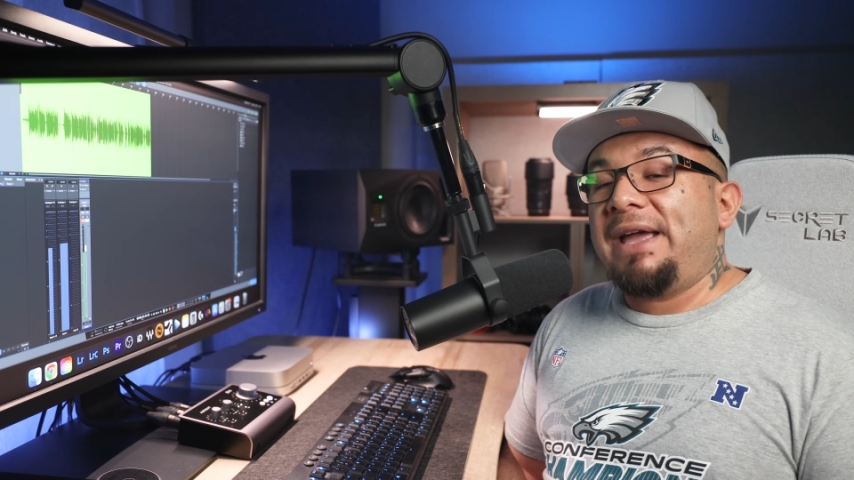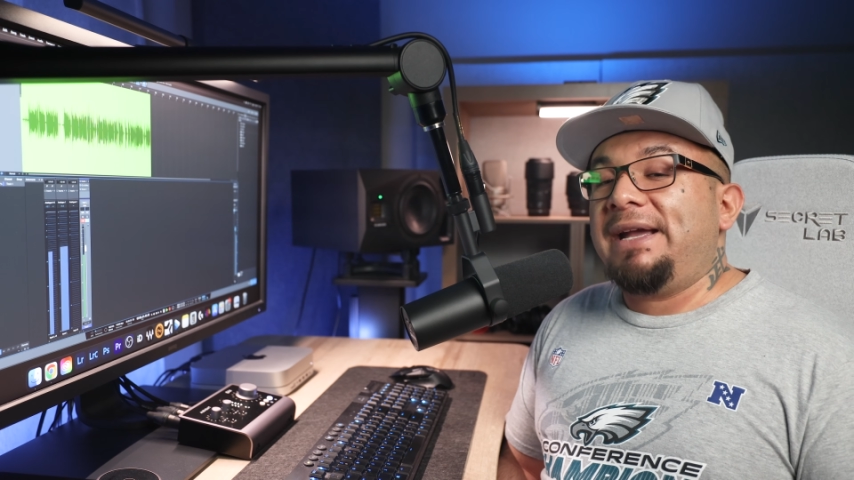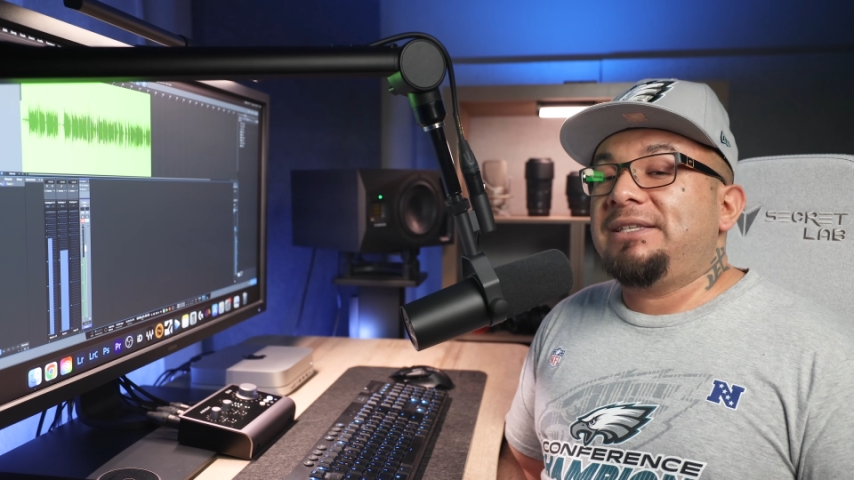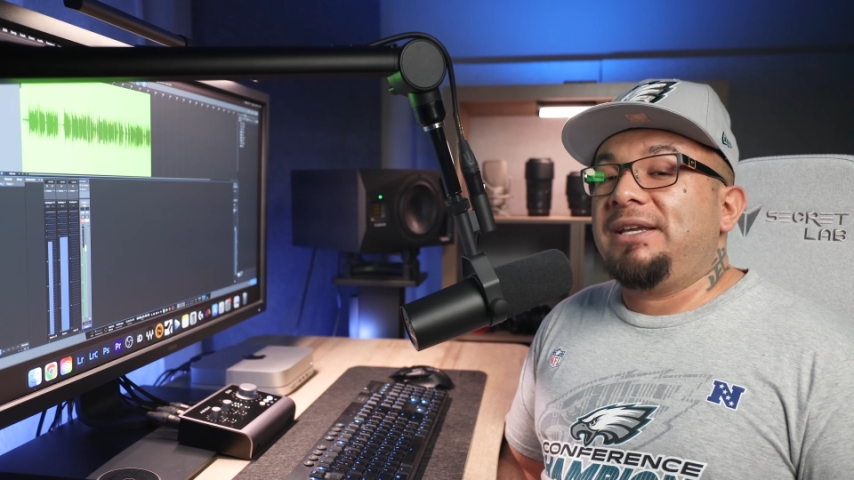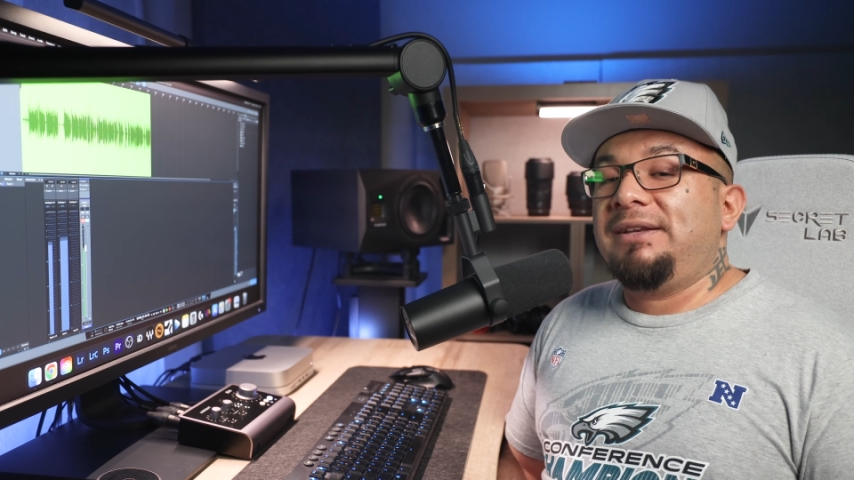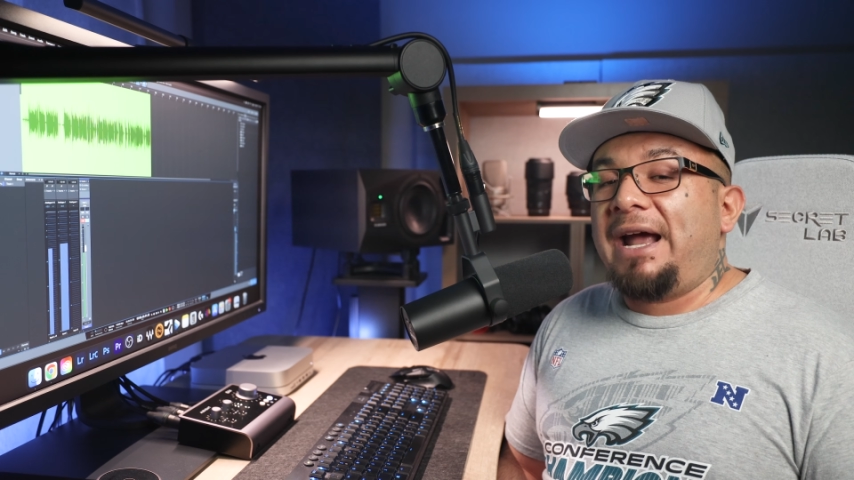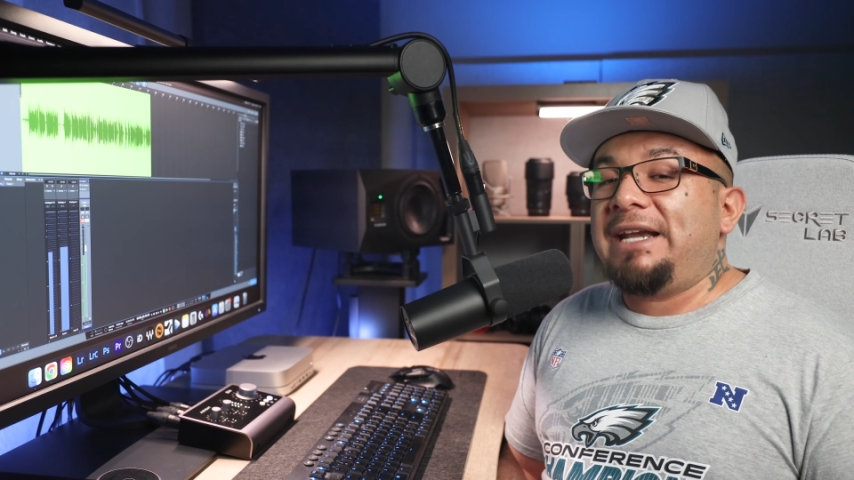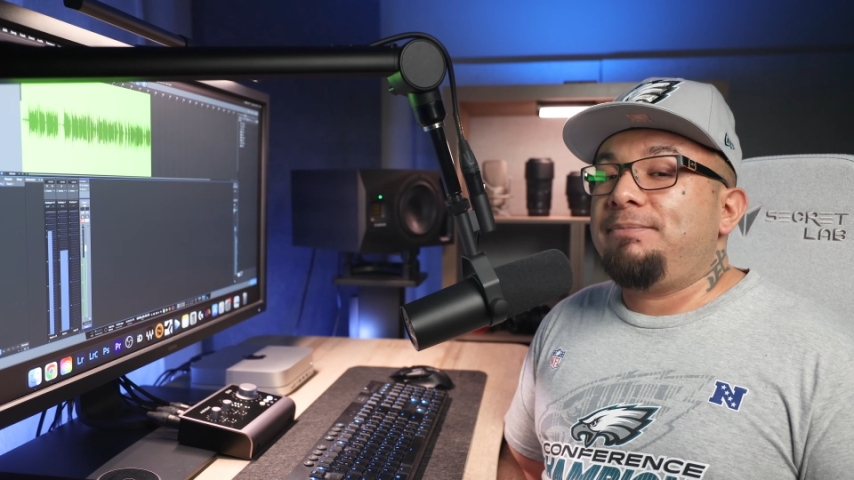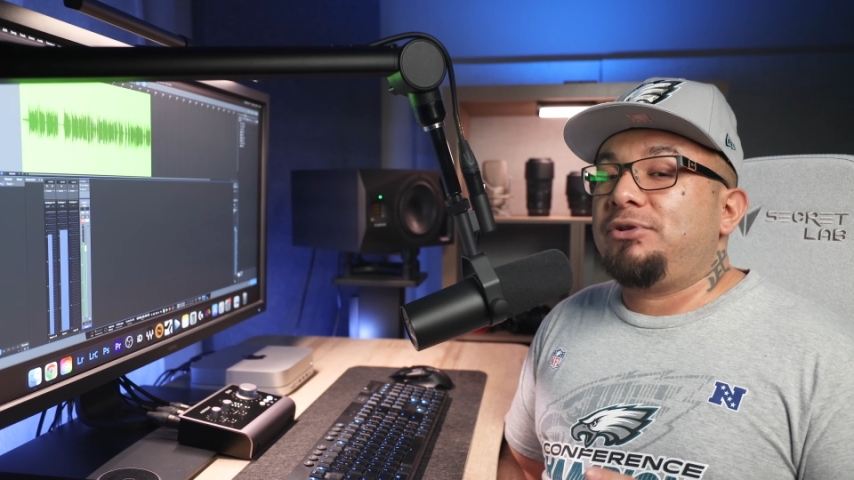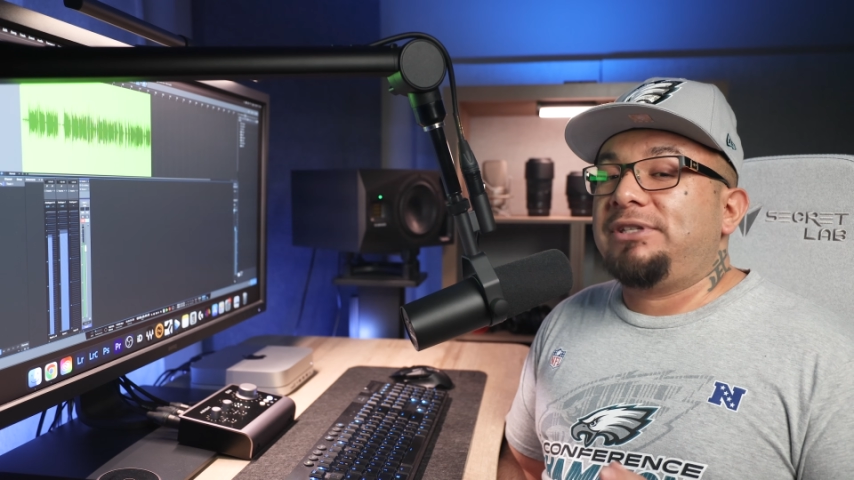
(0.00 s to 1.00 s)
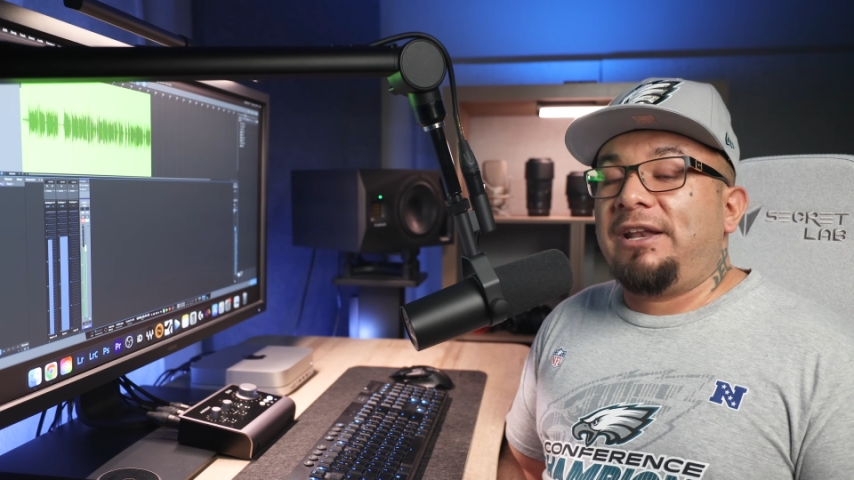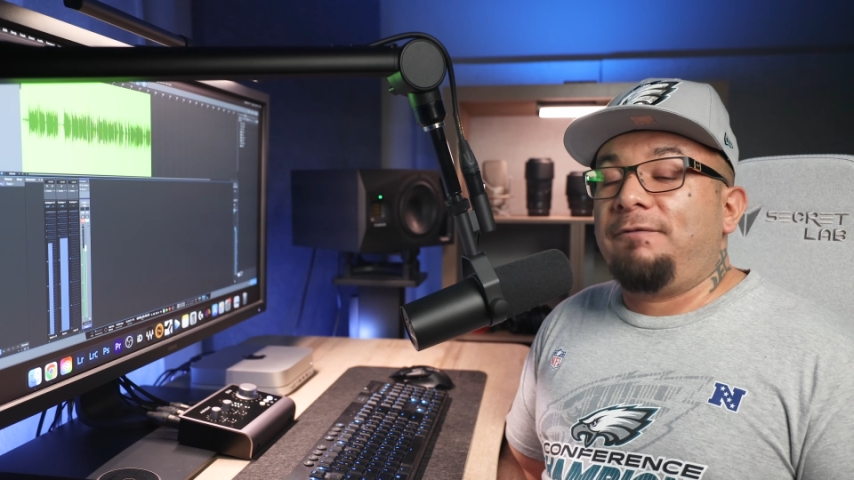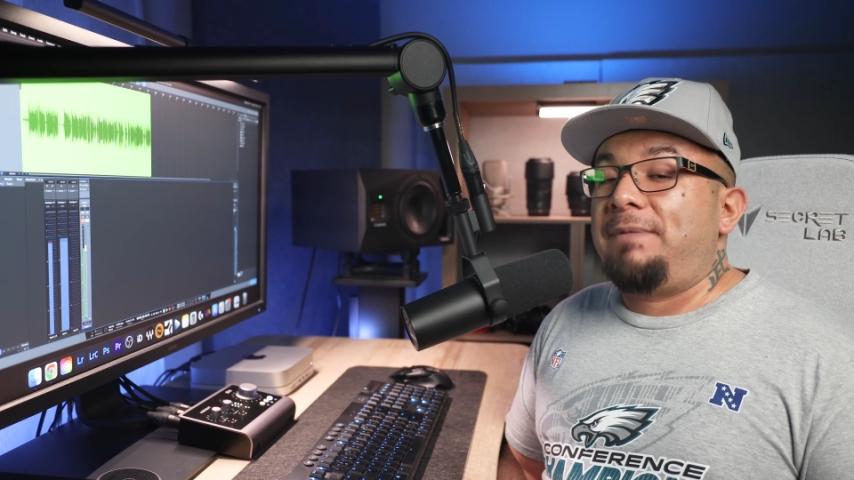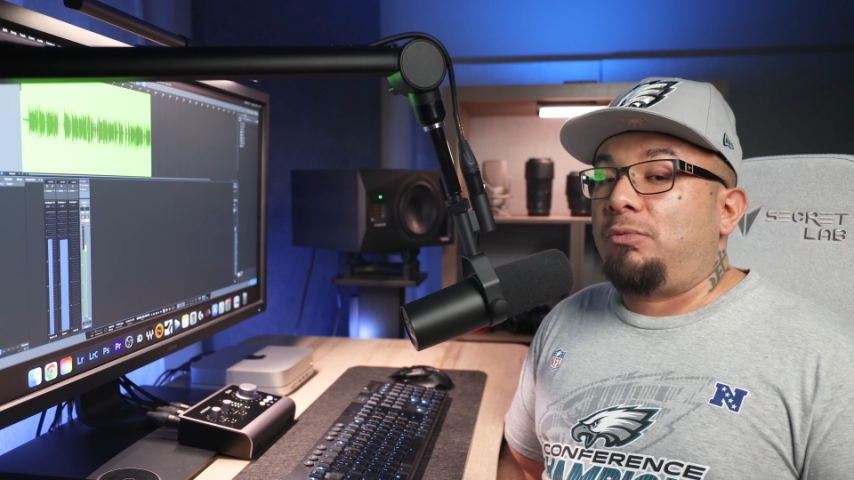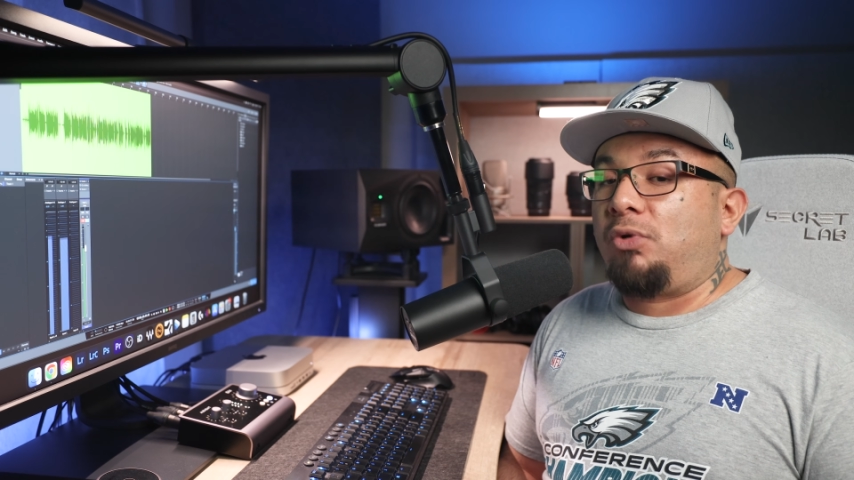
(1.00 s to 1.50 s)
that gets 90%
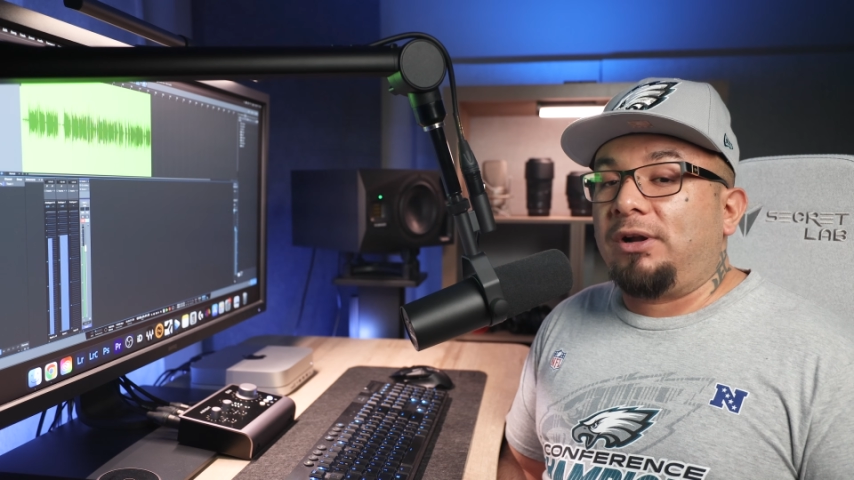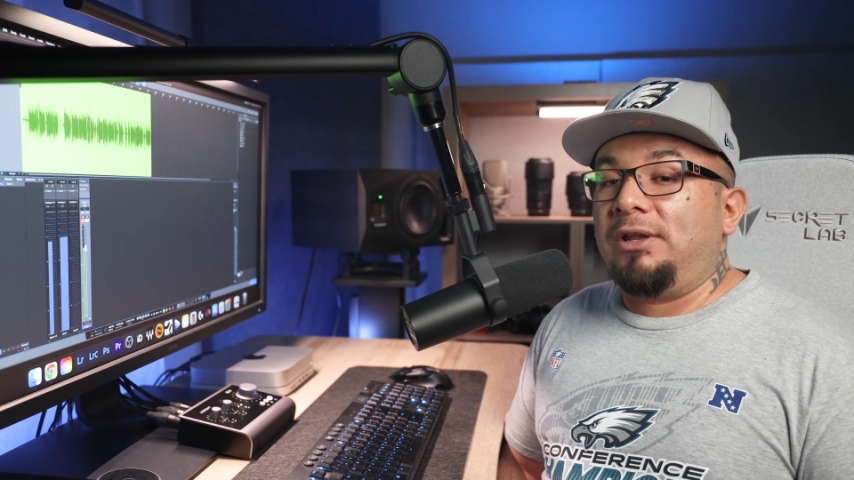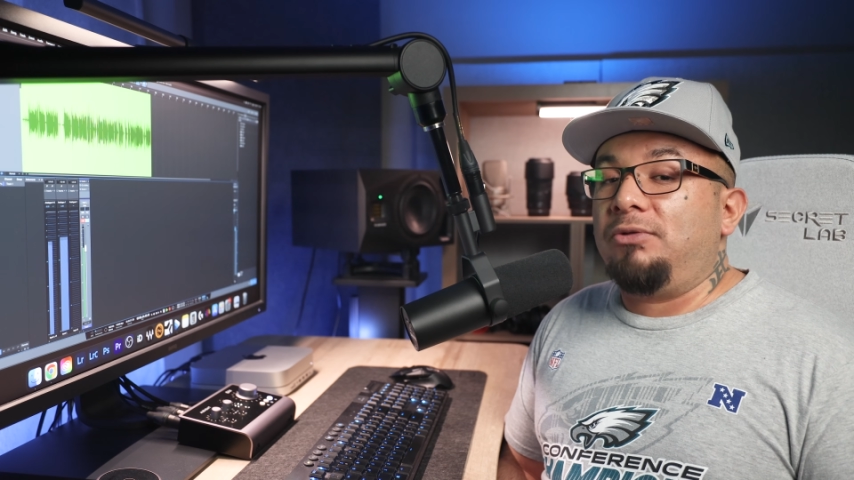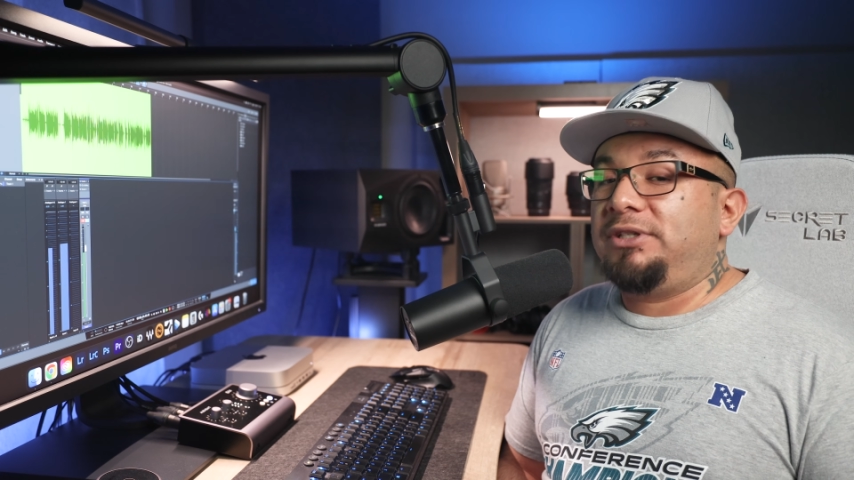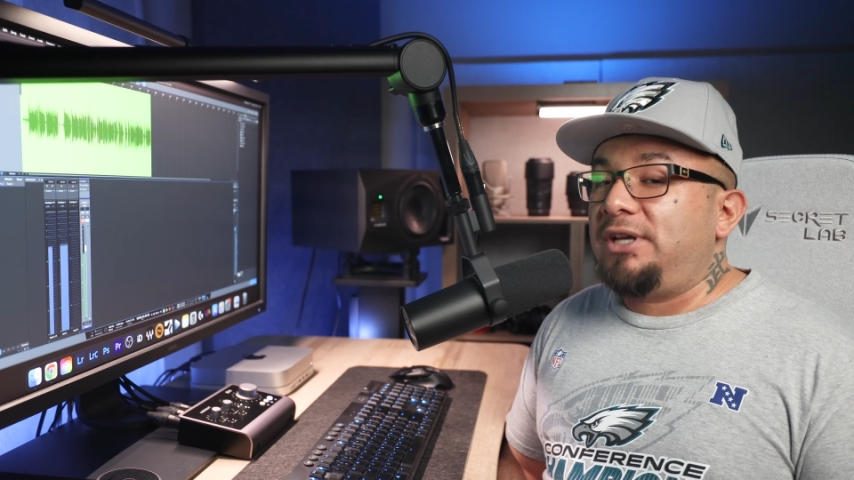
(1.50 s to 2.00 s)
of my workload